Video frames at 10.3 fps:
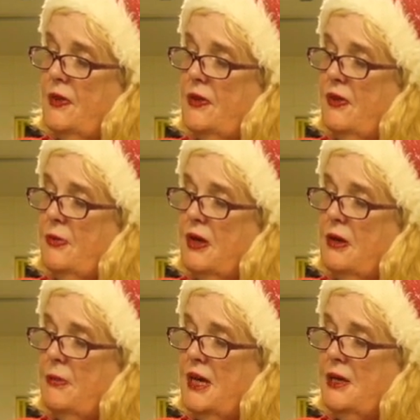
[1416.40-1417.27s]
So we're
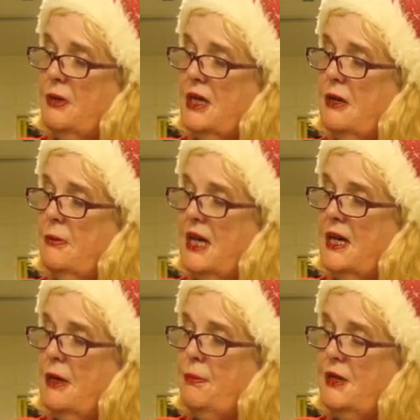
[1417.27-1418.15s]
gonna
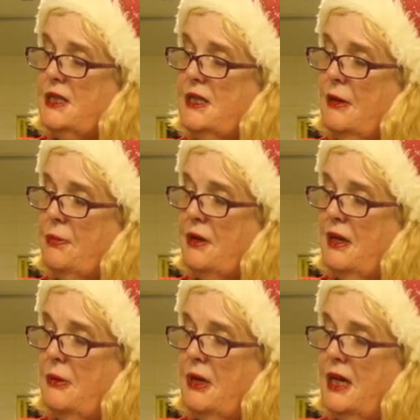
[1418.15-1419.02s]
make it a bit stubby
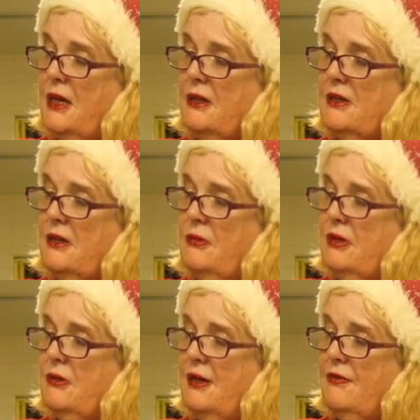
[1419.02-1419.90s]
in a minute. So we're
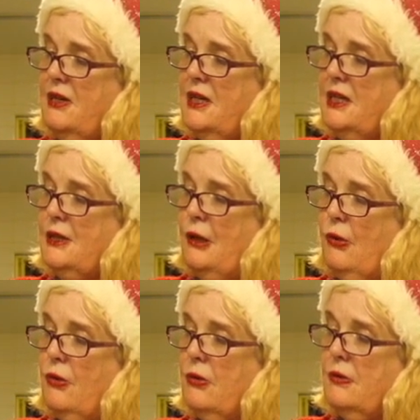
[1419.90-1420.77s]
not having it this
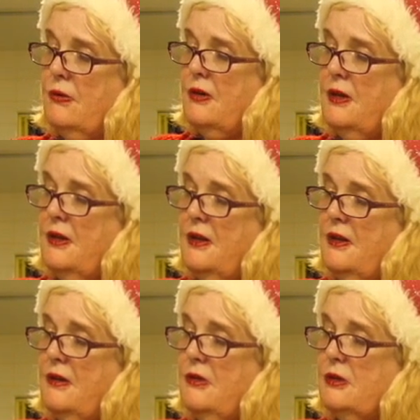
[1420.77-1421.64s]
long.
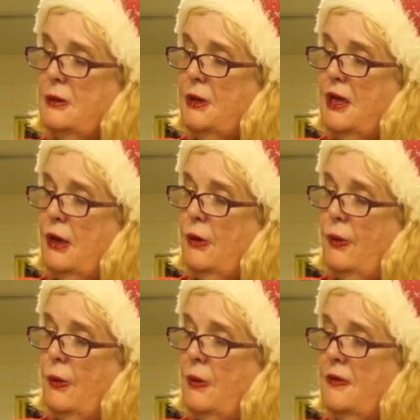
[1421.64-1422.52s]
Looks a bit
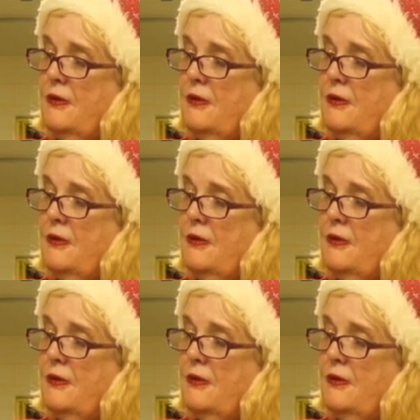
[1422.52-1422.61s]
long.